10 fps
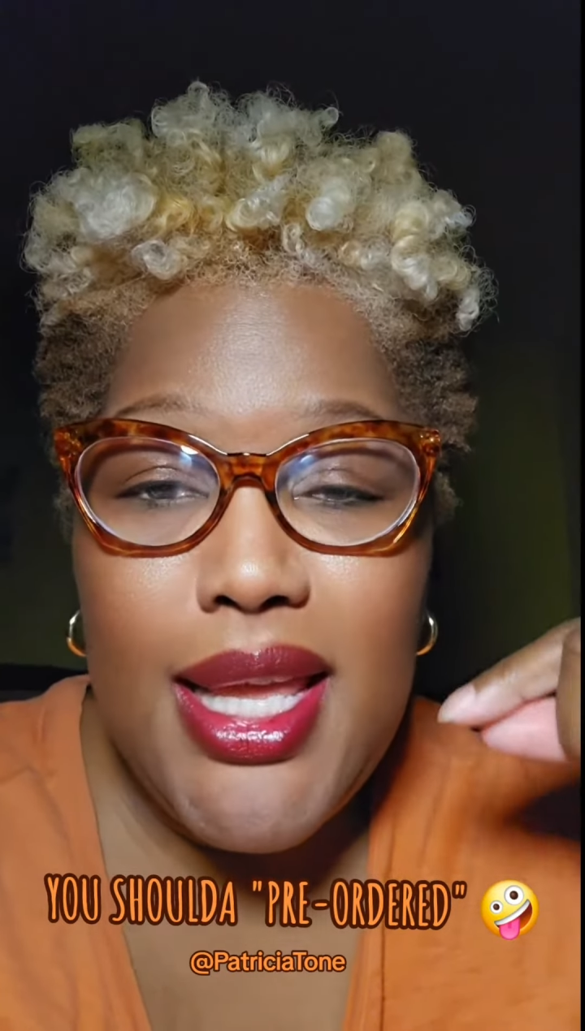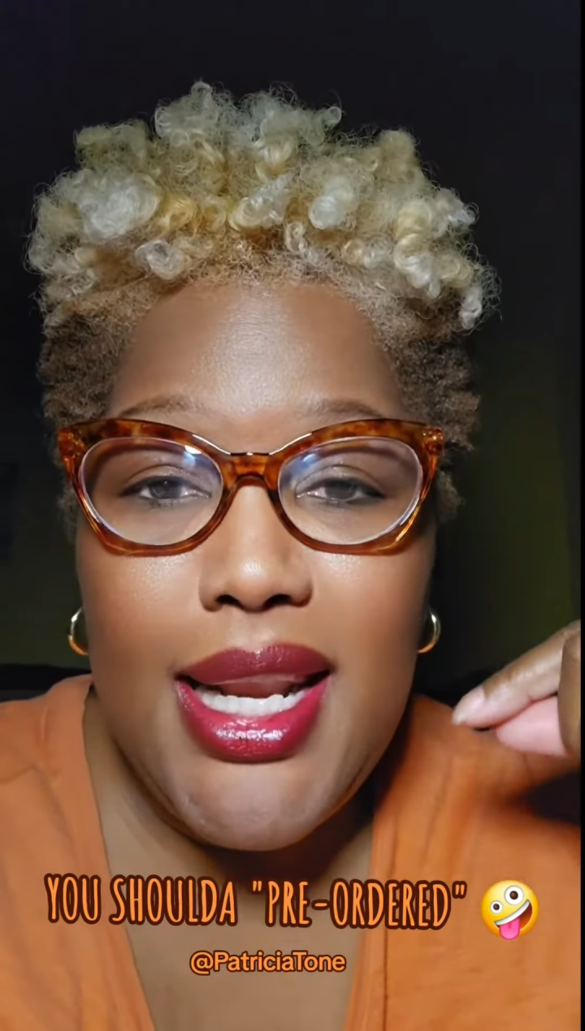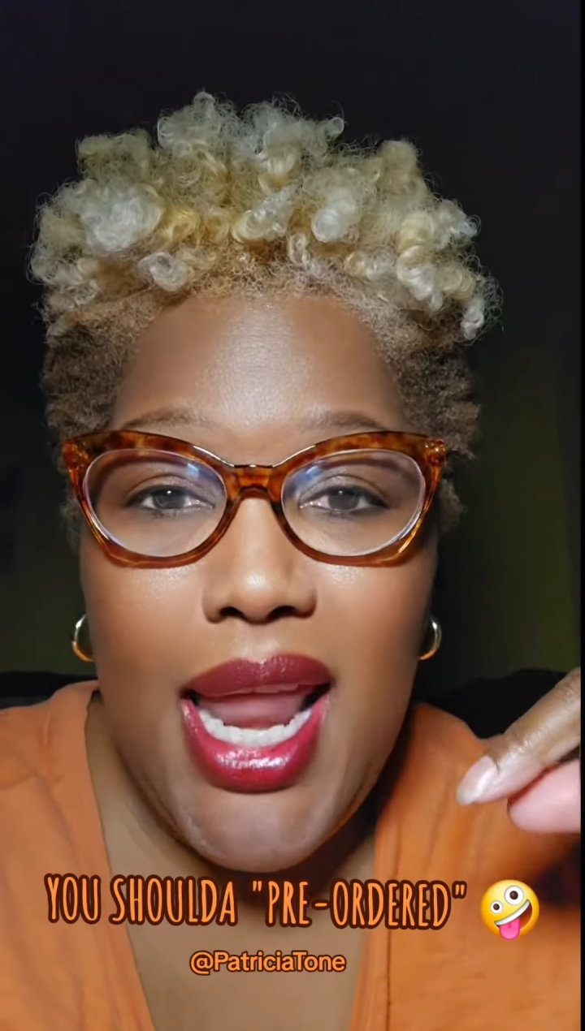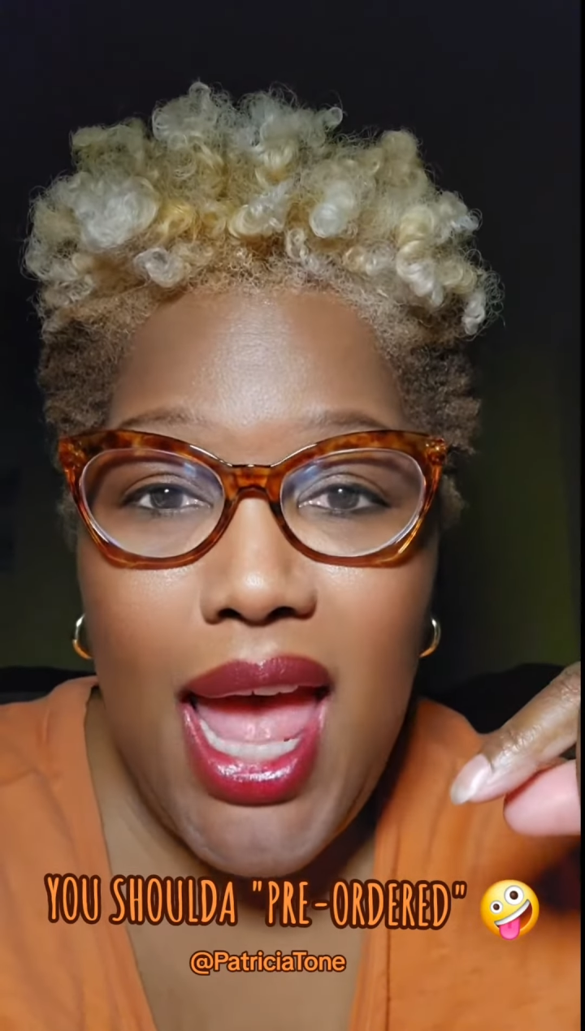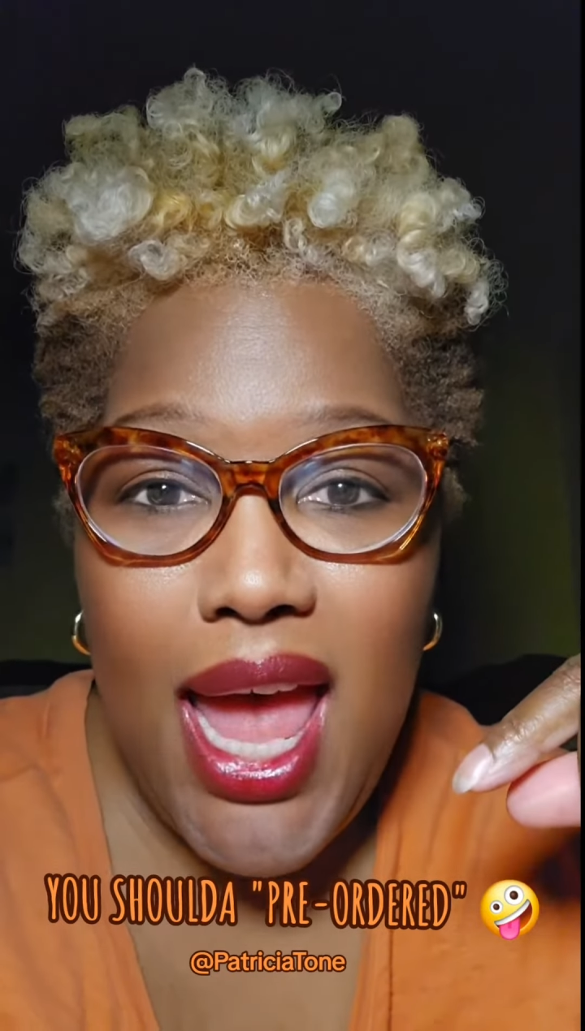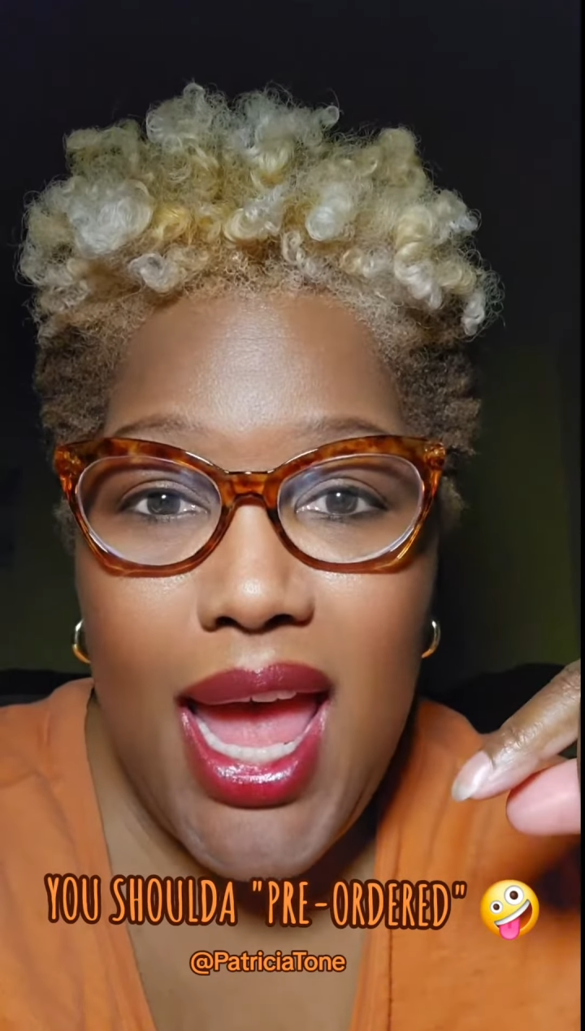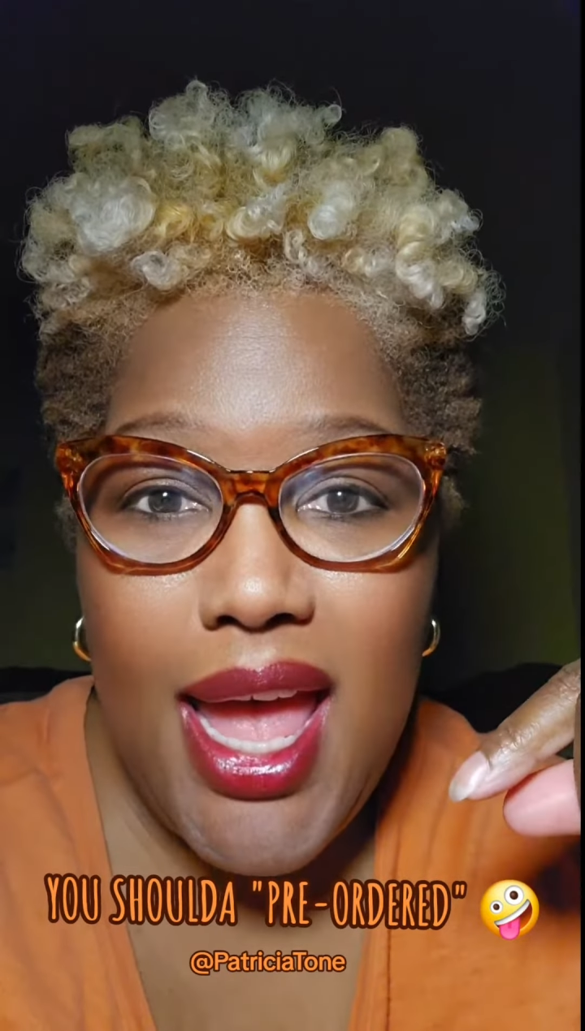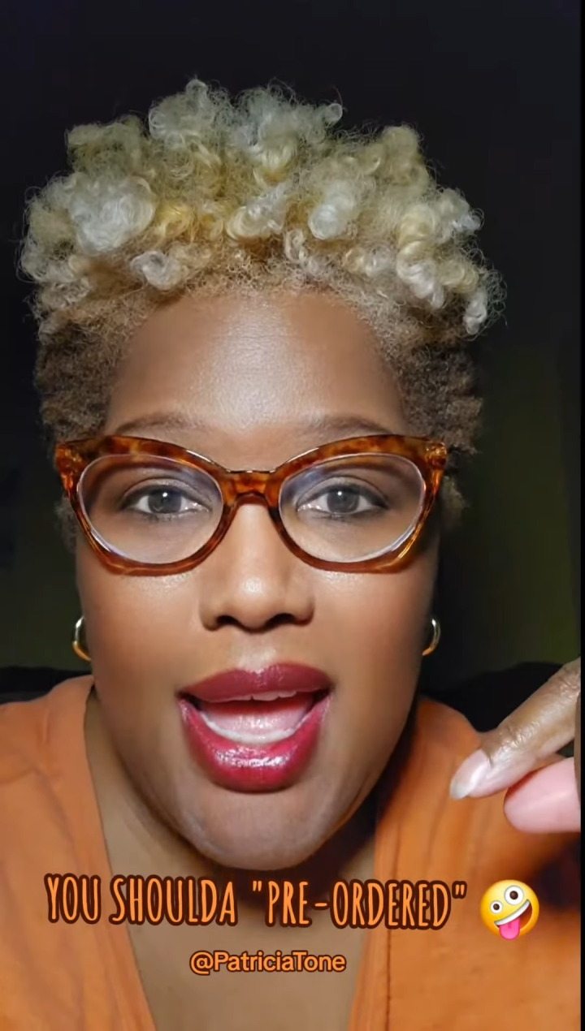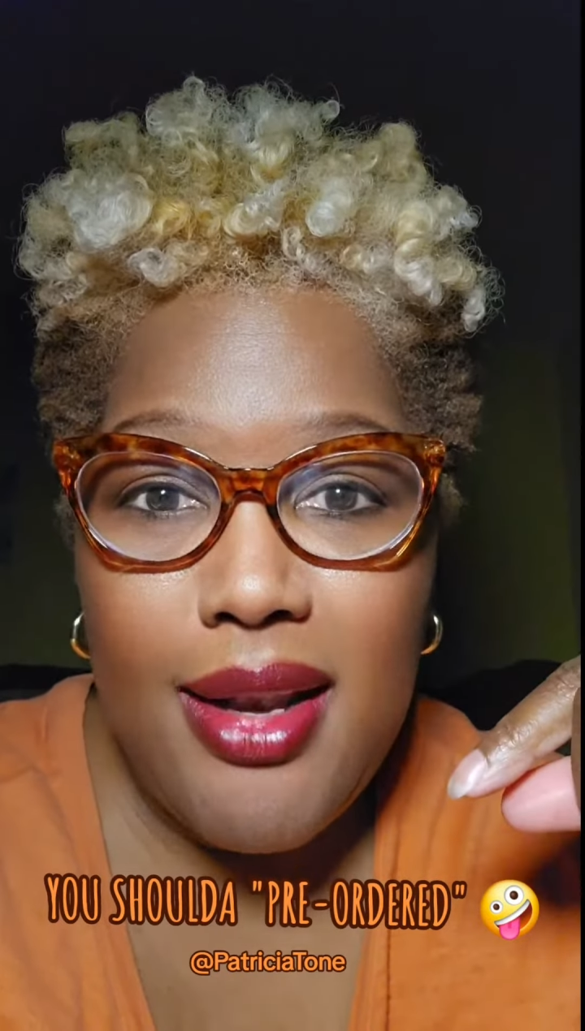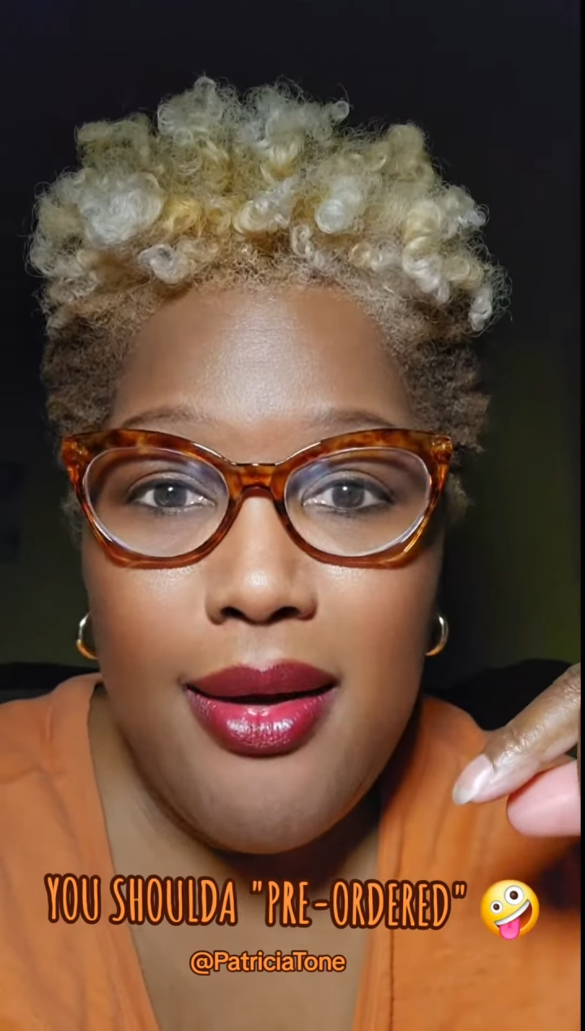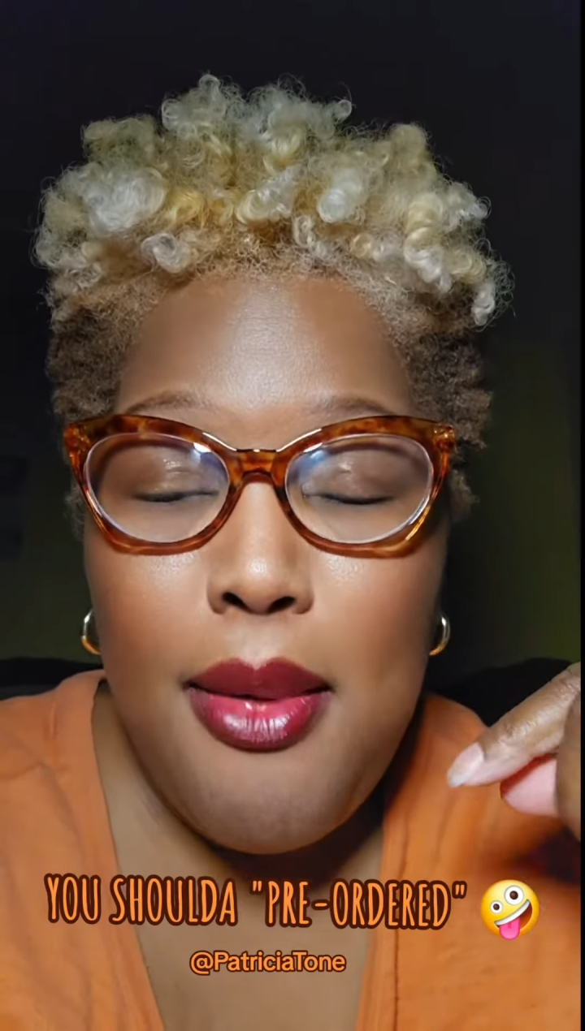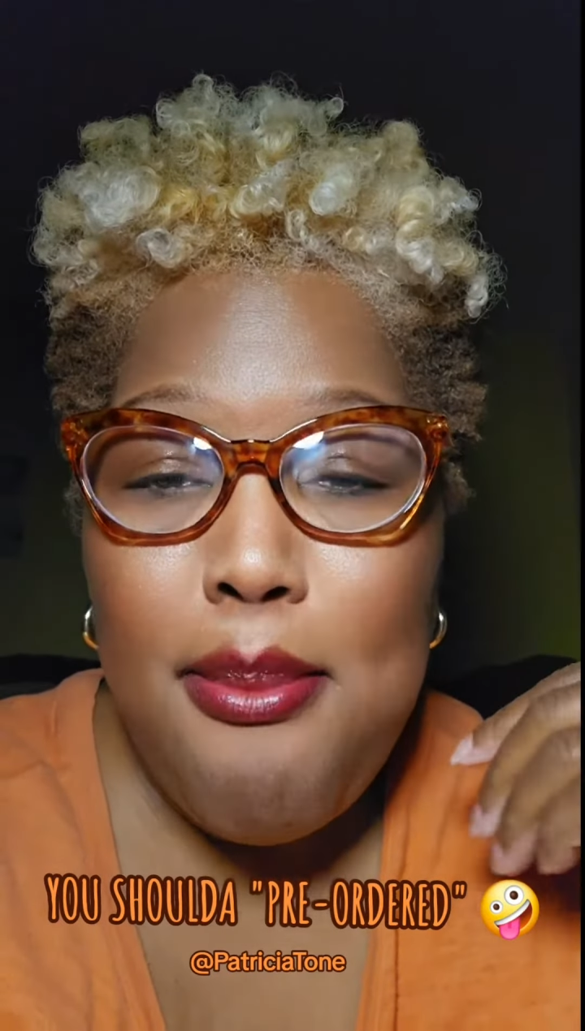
in line